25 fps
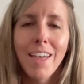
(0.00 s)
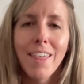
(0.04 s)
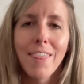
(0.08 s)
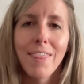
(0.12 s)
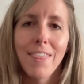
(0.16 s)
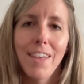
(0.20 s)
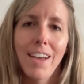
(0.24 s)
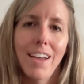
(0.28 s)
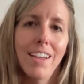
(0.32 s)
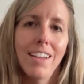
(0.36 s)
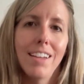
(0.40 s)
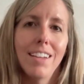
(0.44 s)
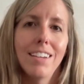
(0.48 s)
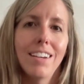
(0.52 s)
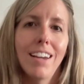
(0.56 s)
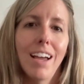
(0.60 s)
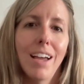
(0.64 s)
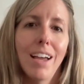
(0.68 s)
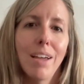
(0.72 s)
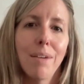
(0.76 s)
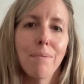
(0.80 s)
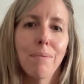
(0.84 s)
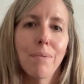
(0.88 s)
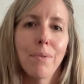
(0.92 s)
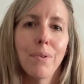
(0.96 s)
Then
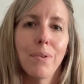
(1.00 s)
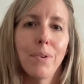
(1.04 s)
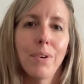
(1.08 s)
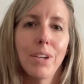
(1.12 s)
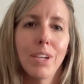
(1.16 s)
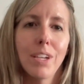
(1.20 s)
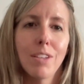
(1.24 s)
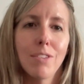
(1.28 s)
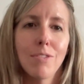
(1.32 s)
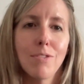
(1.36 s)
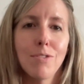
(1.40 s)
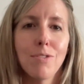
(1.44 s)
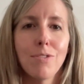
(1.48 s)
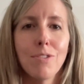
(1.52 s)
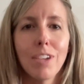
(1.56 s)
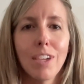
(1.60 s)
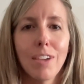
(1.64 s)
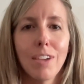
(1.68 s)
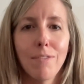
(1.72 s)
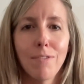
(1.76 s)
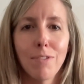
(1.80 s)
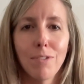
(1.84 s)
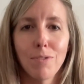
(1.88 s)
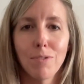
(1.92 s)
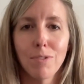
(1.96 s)
I'm going to
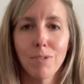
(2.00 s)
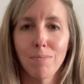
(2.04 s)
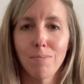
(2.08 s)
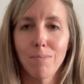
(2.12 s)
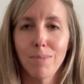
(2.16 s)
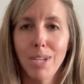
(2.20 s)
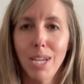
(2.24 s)
give you some